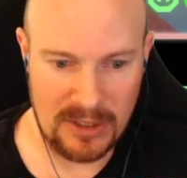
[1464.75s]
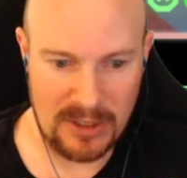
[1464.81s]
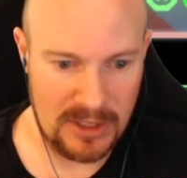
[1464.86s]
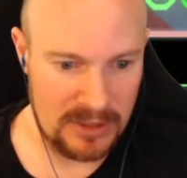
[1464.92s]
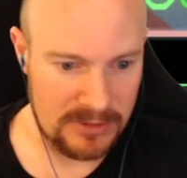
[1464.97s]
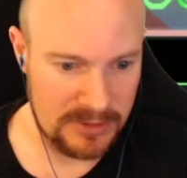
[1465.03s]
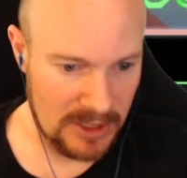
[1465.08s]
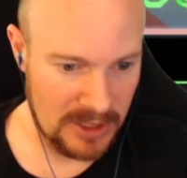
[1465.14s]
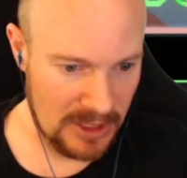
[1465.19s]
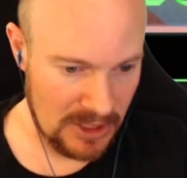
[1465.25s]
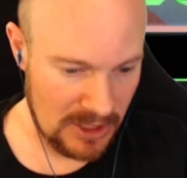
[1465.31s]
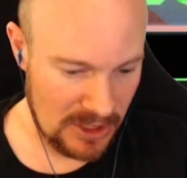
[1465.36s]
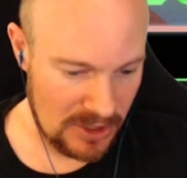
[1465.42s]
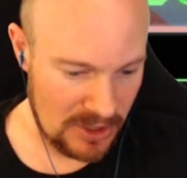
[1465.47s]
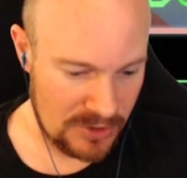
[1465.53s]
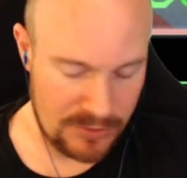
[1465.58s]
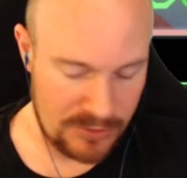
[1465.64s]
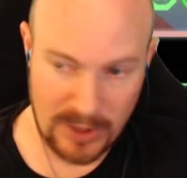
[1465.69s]
I'll
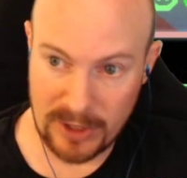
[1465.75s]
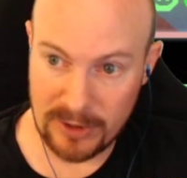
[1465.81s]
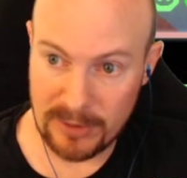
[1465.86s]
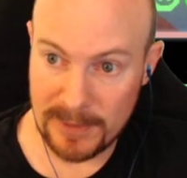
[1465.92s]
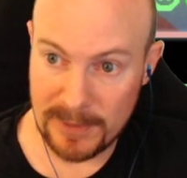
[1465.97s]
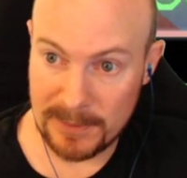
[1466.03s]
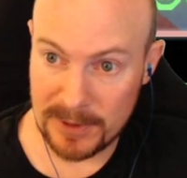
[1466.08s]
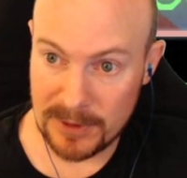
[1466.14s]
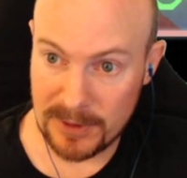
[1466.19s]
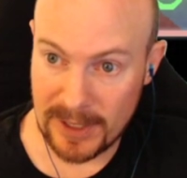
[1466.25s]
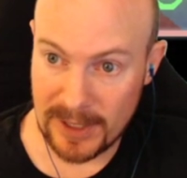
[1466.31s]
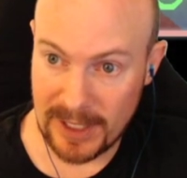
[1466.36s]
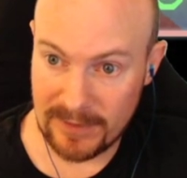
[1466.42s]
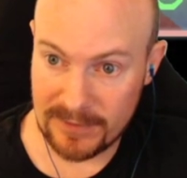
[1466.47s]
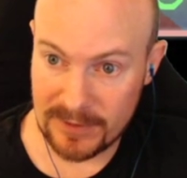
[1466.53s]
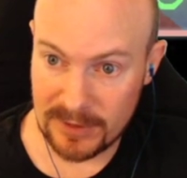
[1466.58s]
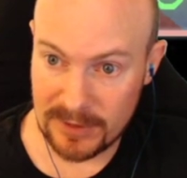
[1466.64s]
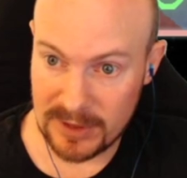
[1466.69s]
try to remember to do that
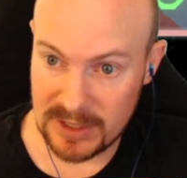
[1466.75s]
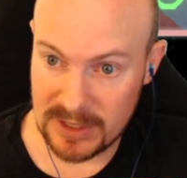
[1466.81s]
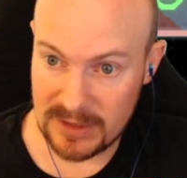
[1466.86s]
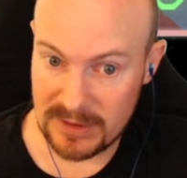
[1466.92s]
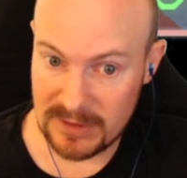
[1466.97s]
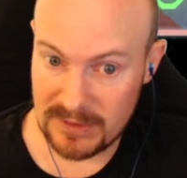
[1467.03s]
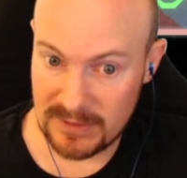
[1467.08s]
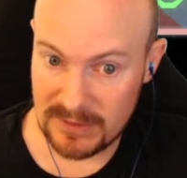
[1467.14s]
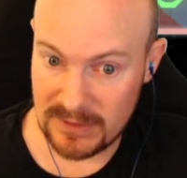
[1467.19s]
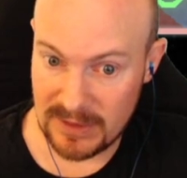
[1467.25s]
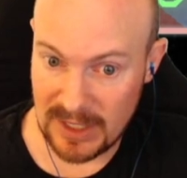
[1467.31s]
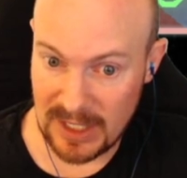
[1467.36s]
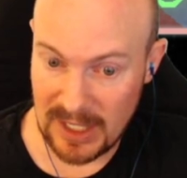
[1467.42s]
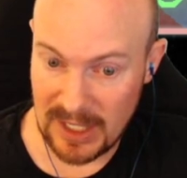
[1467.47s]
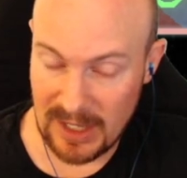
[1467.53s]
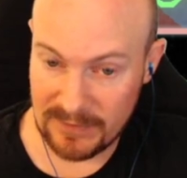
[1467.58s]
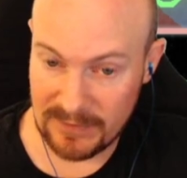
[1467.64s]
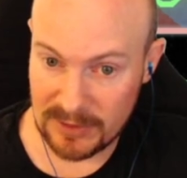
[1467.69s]
after this,
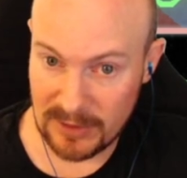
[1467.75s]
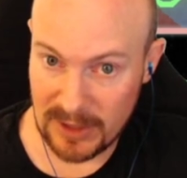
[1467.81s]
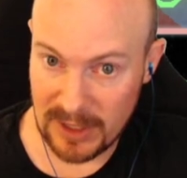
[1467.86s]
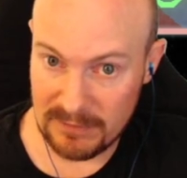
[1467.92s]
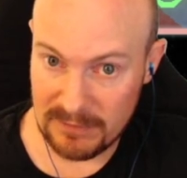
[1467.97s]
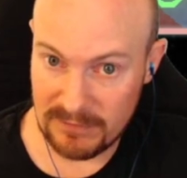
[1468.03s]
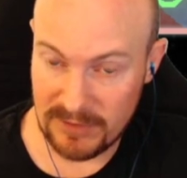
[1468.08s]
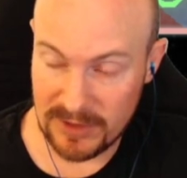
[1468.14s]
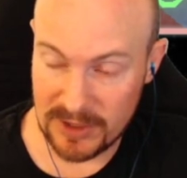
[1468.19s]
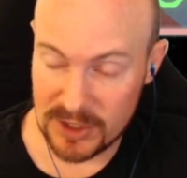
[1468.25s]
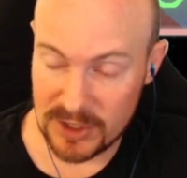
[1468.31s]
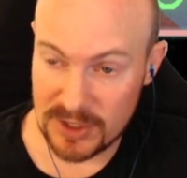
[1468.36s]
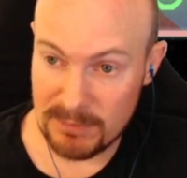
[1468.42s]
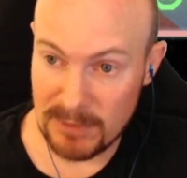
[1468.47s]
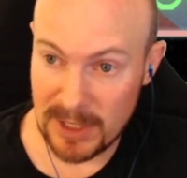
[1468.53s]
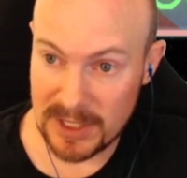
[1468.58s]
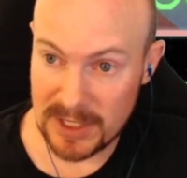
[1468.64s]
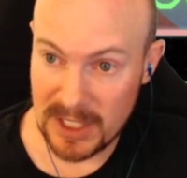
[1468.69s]
after I finish
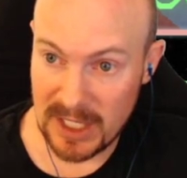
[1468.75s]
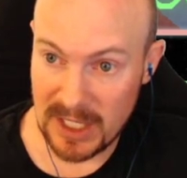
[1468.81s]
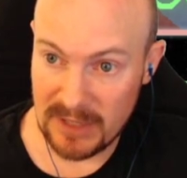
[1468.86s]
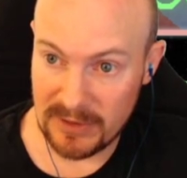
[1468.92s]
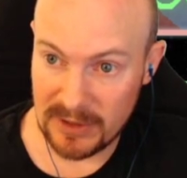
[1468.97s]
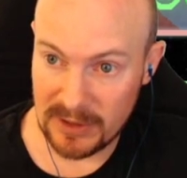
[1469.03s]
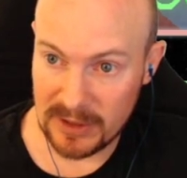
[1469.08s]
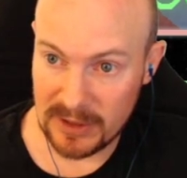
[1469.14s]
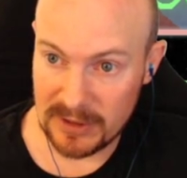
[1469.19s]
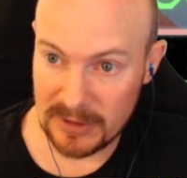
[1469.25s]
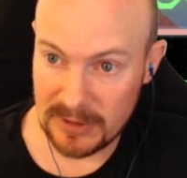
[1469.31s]
my dive here.